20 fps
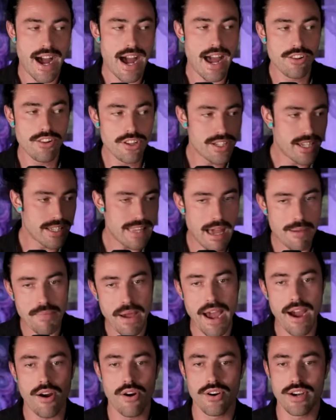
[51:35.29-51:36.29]
I look at that
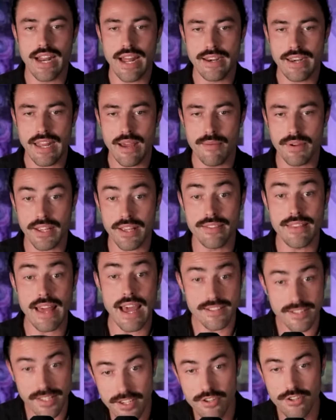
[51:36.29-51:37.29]
power dynamic and
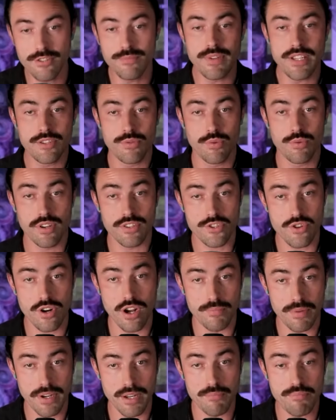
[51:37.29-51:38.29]
that skews me towards
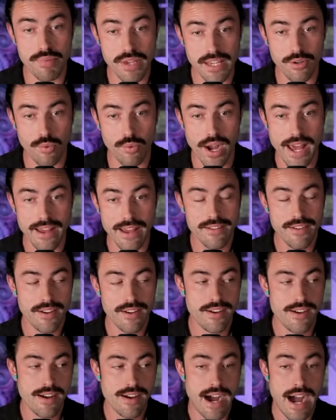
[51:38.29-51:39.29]
Trump in a big way.
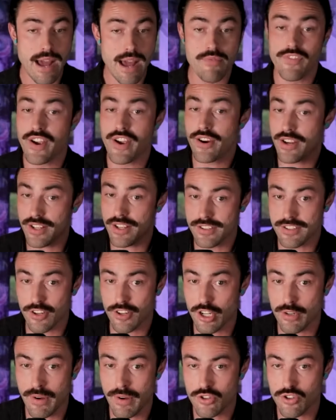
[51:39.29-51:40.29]
I'm very
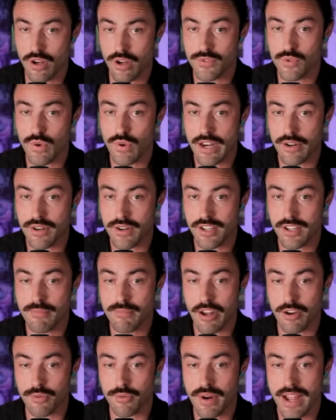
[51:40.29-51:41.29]
concerned about Trump's rhetoric
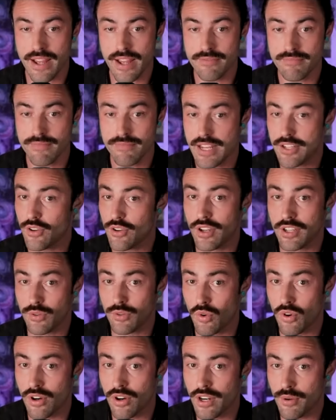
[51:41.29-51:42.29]
about Iran and going to
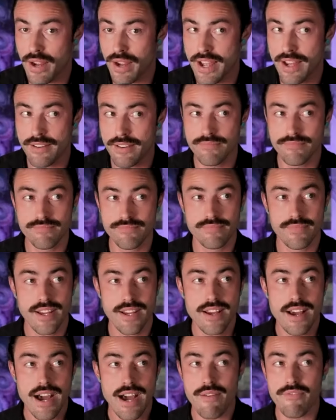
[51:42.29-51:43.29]
war in Iran.
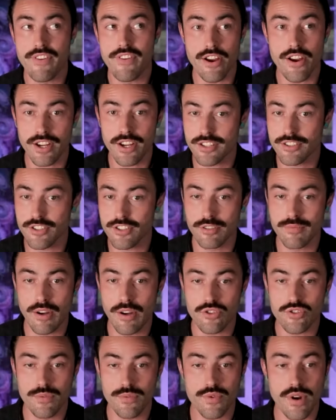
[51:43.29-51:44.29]
I'm very concerned
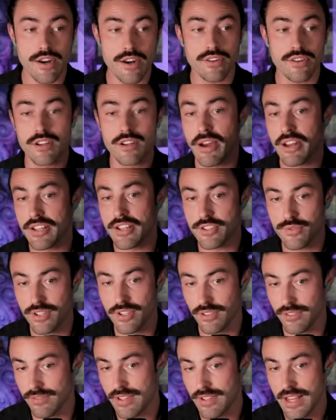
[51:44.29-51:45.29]
about Trump's rhetoric about
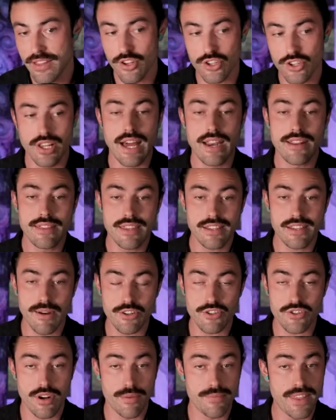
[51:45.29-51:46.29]
Israel. There's a lot of things
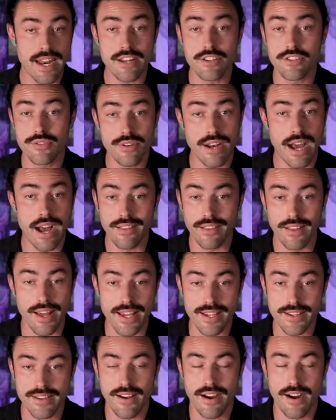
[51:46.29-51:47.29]
about Trump that I do not
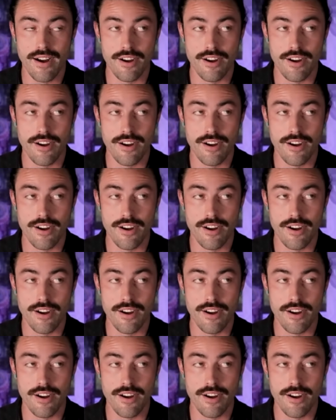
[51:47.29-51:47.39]
like.